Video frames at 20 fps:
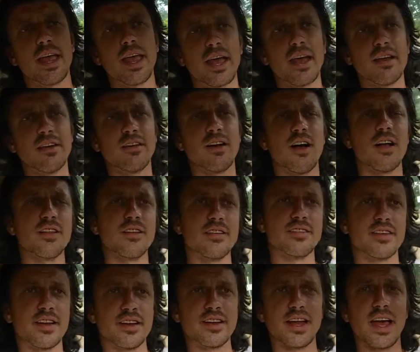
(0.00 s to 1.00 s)
and all of
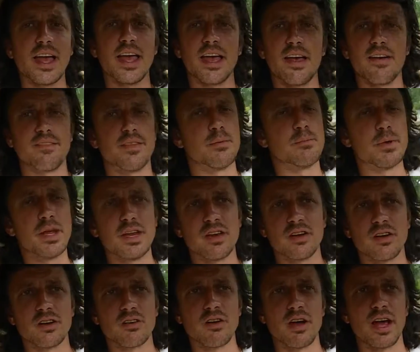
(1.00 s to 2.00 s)
a sudden I have the
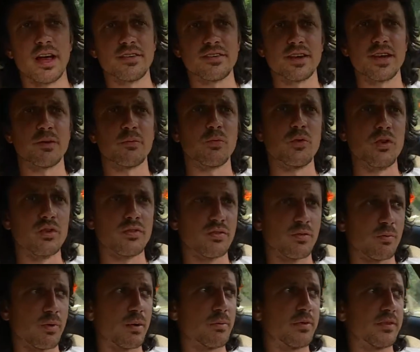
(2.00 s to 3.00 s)
meteor crashing and Rules
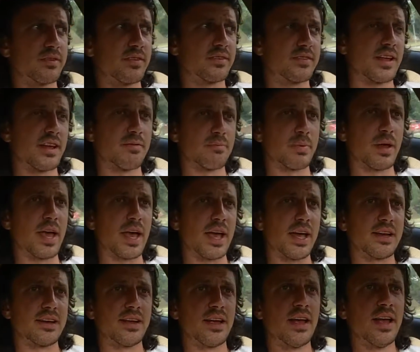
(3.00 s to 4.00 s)
for Rebels is left
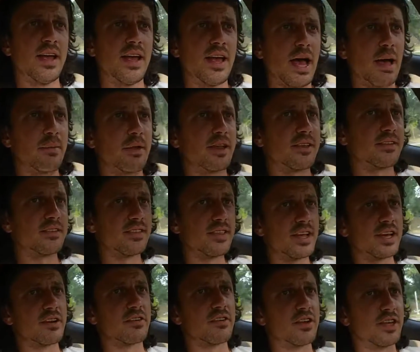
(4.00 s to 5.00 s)
behind. I mean, it's
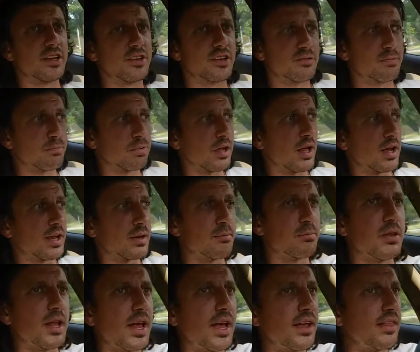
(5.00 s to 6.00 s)
literally just plug
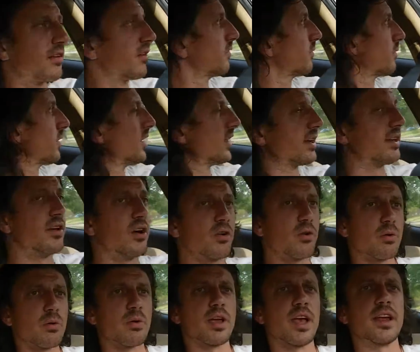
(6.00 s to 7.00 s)
and play. There's really no
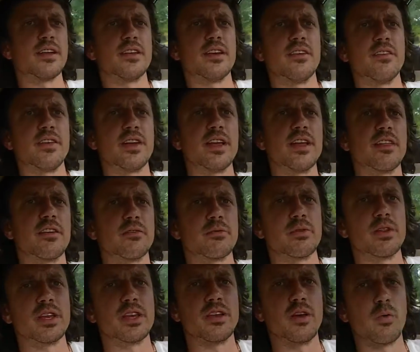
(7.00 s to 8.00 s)
creativity. There's
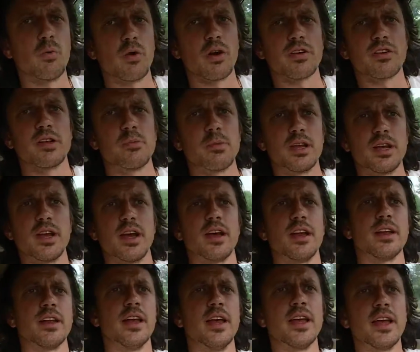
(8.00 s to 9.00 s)
really no work to be
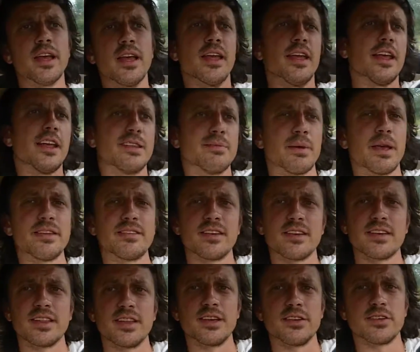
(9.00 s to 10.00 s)
done. It's
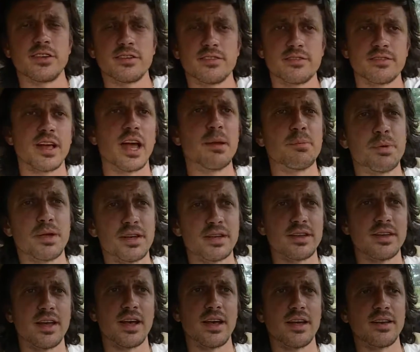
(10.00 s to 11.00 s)
basically just type
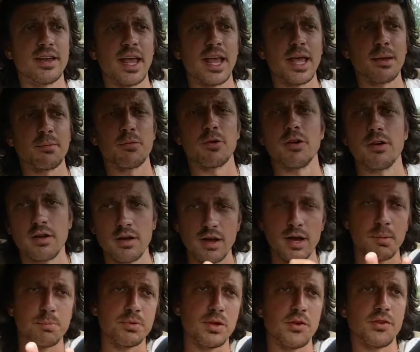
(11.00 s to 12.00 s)
in name or
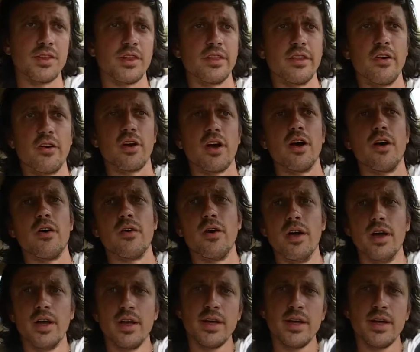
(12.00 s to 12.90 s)
upload the logo,